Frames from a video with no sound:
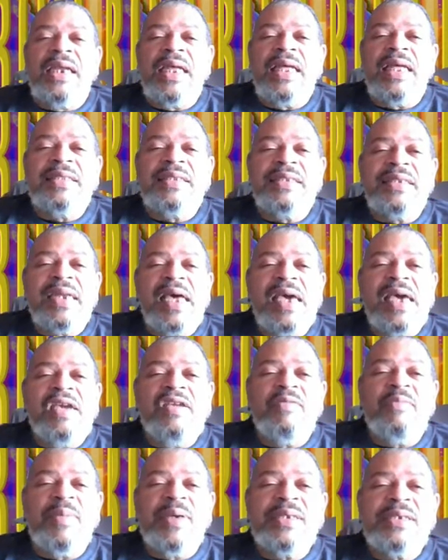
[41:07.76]
That
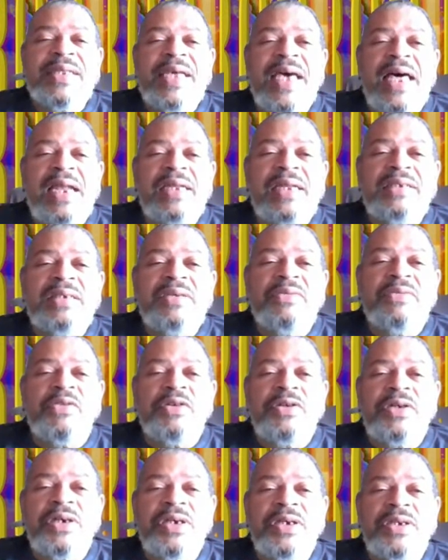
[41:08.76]
slave mentality
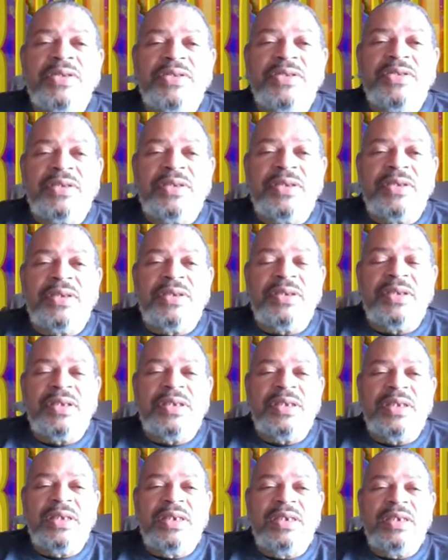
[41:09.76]
for us
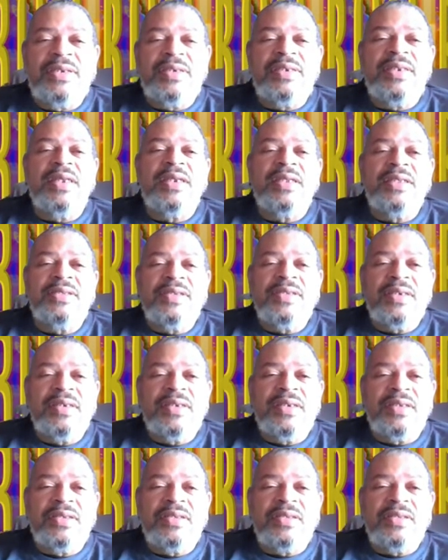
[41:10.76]
still
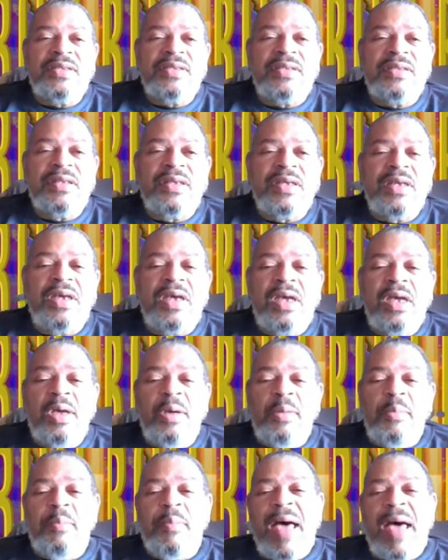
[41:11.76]
exists.
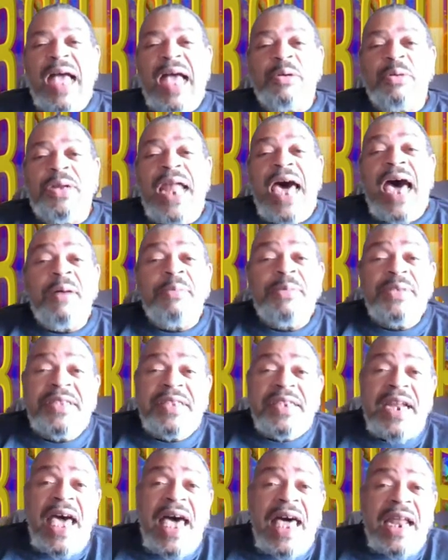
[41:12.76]
Back when I was
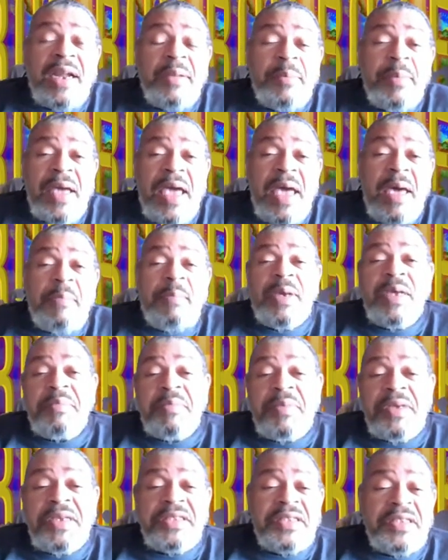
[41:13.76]
in Alabama
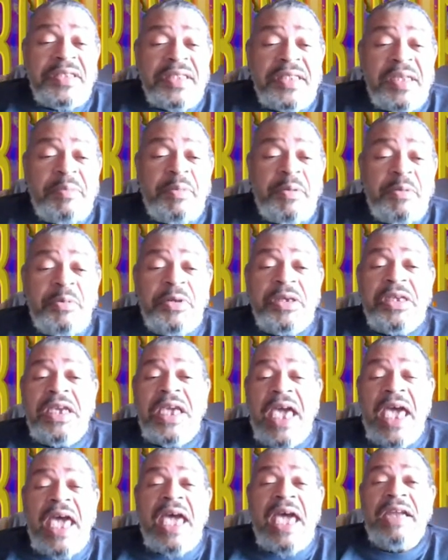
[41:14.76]
and Mississippi,
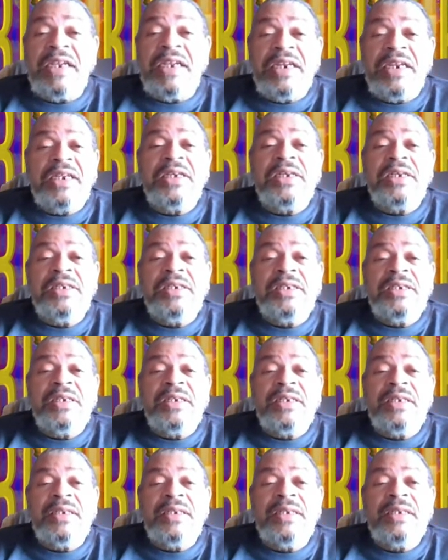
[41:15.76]
we had it
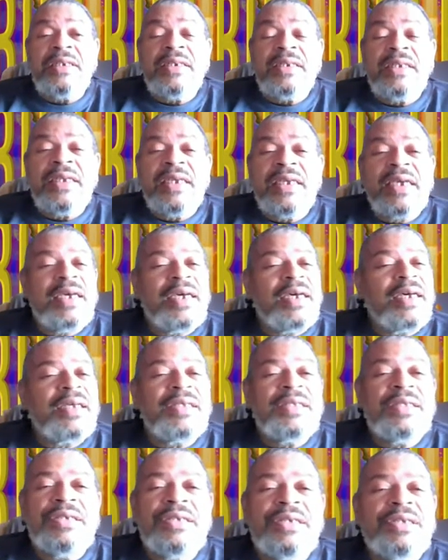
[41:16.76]
good.
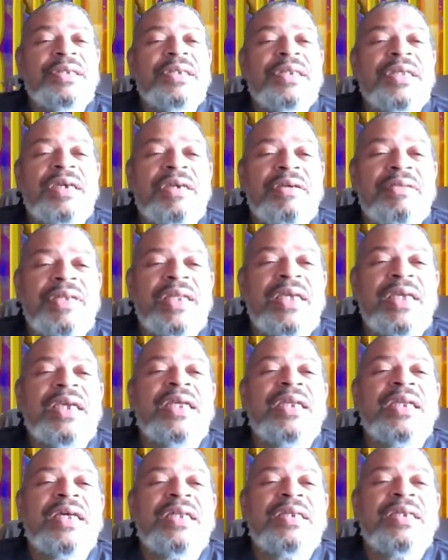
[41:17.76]
Yeah, you lived
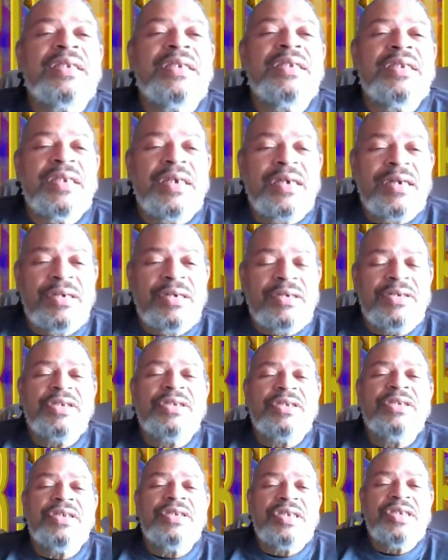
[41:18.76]
in a dirt
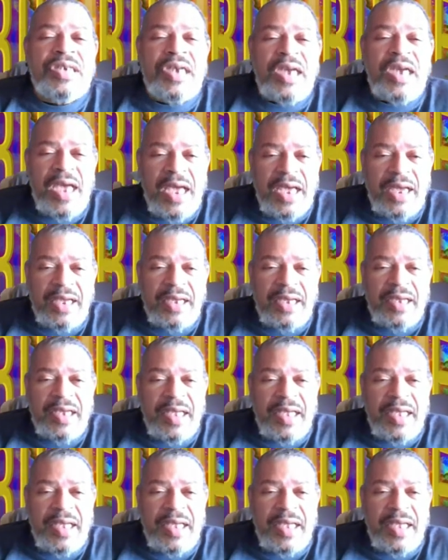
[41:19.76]
shack